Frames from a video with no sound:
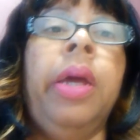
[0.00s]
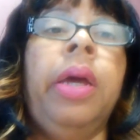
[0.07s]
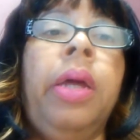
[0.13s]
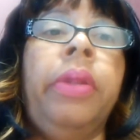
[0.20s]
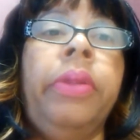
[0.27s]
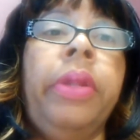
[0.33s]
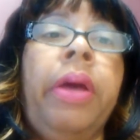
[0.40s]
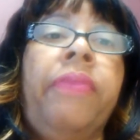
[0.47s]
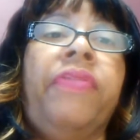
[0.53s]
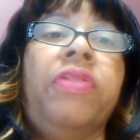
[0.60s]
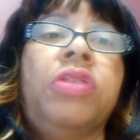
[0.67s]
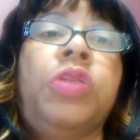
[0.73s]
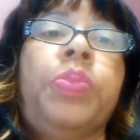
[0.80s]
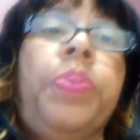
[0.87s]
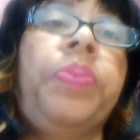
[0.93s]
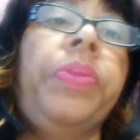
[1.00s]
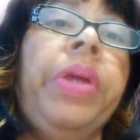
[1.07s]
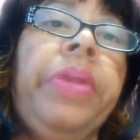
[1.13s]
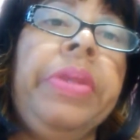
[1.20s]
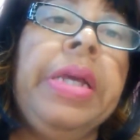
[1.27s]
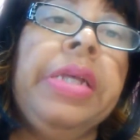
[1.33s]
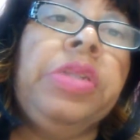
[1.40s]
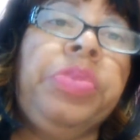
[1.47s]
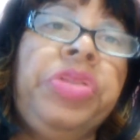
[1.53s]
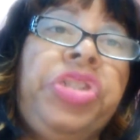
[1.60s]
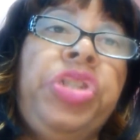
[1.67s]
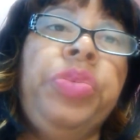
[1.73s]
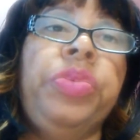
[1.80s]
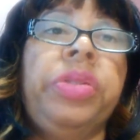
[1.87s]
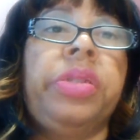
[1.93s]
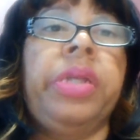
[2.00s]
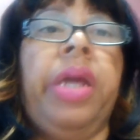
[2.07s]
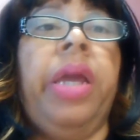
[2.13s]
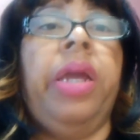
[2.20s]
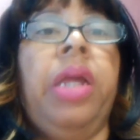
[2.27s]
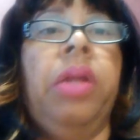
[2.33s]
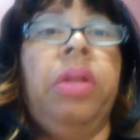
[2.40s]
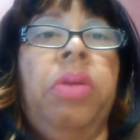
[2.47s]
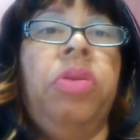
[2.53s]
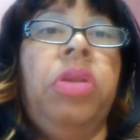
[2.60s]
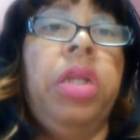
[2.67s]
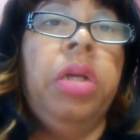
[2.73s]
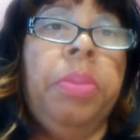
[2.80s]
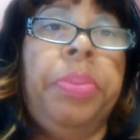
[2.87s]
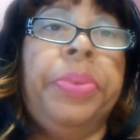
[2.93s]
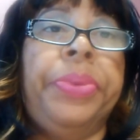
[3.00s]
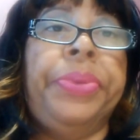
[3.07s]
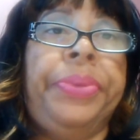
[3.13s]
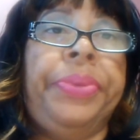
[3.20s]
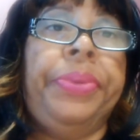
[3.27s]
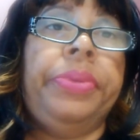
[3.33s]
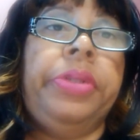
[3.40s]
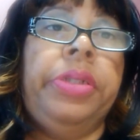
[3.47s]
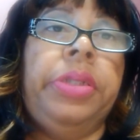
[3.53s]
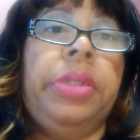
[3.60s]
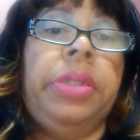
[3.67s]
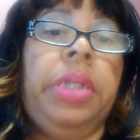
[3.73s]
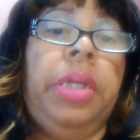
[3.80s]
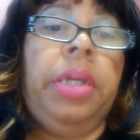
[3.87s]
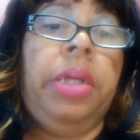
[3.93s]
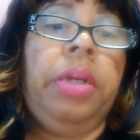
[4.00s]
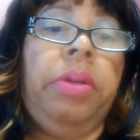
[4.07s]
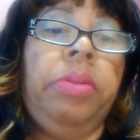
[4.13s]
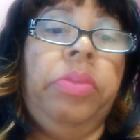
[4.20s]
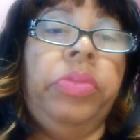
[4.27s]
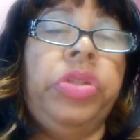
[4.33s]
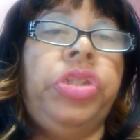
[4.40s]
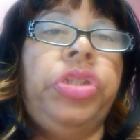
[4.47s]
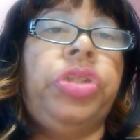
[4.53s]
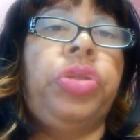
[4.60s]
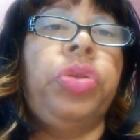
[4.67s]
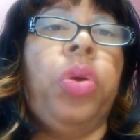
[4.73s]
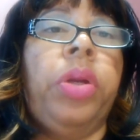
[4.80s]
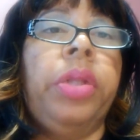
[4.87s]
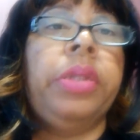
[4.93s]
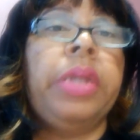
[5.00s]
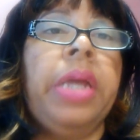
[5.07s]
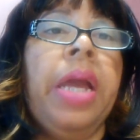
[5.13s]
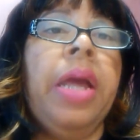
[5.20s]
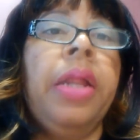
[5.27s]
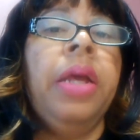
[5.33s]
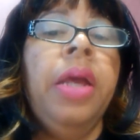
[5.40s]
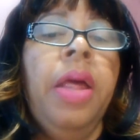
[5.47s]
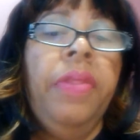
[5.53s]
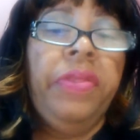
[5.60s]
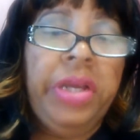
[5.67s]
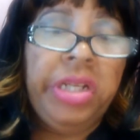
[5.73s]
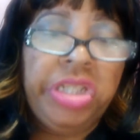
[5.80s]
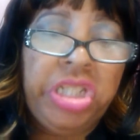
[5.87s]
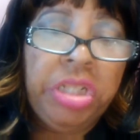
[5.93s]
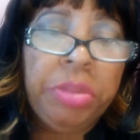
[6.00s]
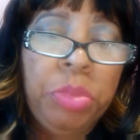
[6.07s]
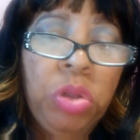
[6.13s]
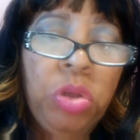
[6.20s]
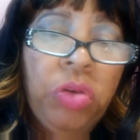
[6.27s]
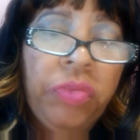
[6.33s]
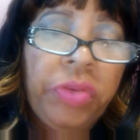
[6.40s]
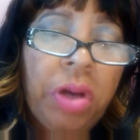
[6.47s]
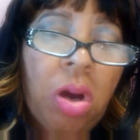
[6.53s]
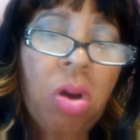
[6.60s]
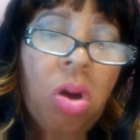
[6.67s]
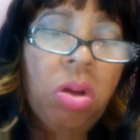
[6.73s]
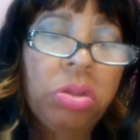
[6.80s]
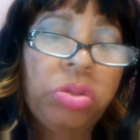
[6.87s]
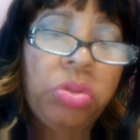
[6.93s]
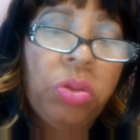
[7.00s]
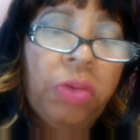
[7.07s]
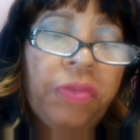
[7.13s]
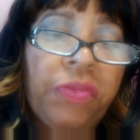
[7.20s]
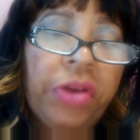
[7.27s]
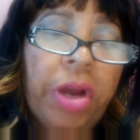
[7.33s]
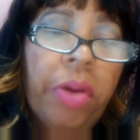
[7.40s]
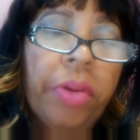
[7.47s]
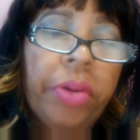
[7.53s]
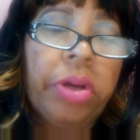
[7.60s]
And that's when she was a liberal, she said, when she started that. Then she moved on to a very